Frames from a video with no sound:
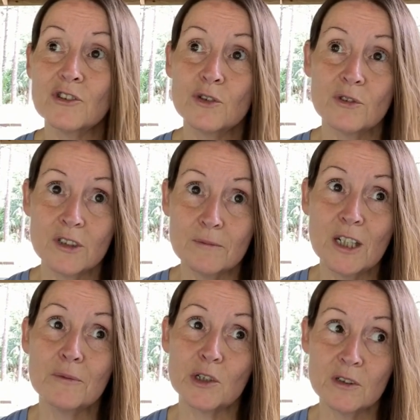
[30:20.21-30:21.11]
And so
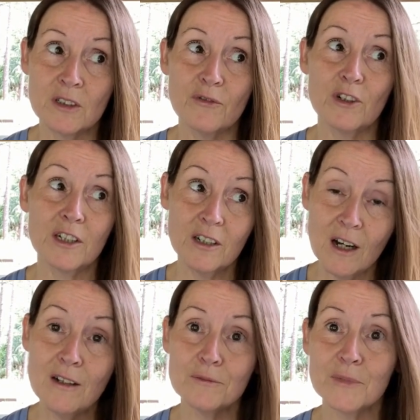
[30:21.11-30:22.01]
sometimes our suffering
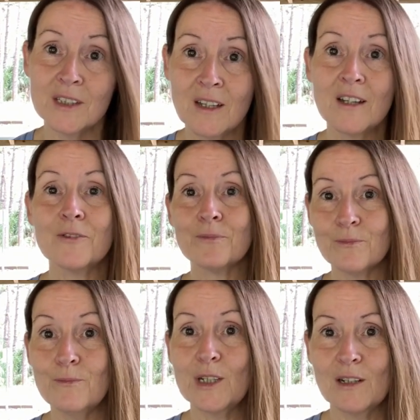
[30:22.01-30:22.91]
comes
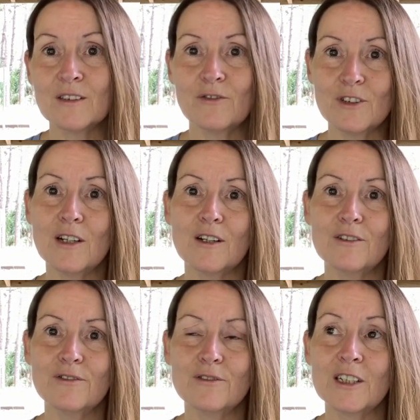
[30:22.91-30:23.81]
because of love,
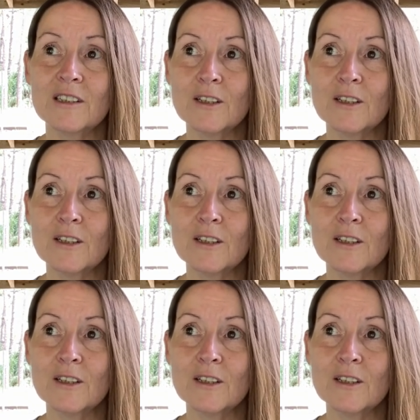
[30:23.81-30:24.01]
right?